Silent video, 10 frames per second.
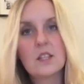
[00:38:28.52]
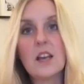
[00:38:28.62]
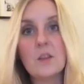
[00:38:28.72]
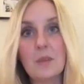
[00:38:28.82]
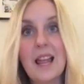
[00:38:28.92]

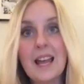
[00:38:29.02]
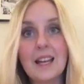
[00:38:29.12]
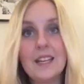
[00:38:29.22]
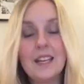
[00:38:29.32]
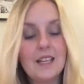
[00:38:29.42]
and the
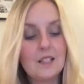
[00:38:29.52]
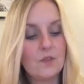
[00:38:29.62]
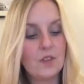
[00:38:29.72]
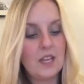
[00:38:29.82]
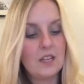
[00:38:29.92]
plan is
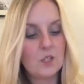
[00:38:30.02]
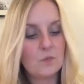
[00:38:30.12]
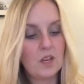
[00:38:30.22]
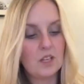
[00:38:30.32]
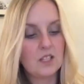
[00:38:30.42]
for the
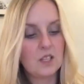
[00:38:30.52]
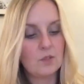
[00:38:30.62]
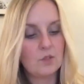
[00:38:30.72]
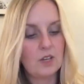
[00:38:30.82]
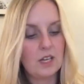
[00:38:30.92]
spring and summer
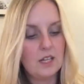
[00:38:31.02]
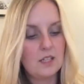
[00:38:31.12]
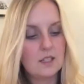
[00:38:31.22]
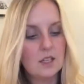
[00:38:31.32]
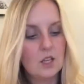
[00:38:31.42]

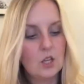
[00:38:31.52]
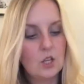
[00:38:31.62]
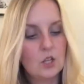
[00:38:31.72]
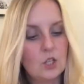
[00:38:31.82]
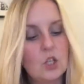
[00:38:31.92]
trees
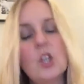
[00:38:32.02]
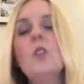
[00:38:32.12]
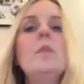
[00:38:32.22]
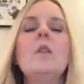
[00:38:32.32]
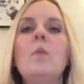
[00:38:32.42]

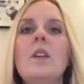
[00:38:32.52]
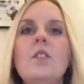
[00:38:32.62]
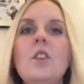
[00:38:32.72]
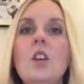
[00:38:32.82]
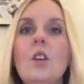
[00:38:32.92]
to be
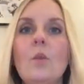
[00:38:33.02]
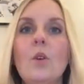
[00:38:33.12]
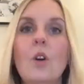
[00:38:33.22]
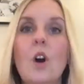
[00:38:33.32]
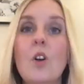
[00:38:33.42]
with you
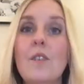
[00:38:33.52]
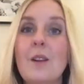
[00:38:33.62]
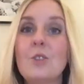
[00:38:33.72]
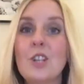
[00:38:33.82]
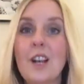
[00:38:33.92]

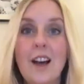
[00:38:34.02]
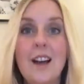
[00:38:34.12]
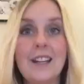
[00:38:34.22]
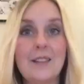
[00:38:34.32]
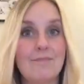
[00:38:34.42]
around
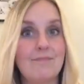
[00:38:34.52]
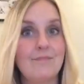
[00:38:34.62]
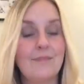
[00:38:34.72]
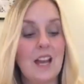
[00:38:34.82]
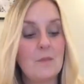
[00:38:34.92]
July.
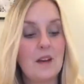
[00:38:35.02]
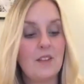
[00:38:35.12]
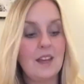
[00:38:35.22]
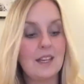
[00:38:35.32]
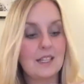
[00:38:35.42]
How about
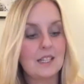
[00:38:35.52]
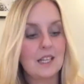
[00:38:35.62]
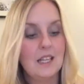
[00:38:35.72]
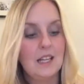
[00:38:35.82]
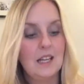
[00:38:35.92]
that?
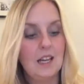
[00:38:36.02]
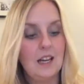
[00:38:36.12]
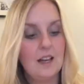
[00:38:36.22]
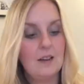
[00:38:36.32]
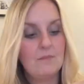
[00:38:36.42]

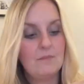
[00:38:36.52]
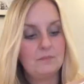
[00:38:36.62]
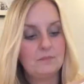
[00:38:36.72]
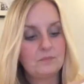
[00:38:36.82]
Um,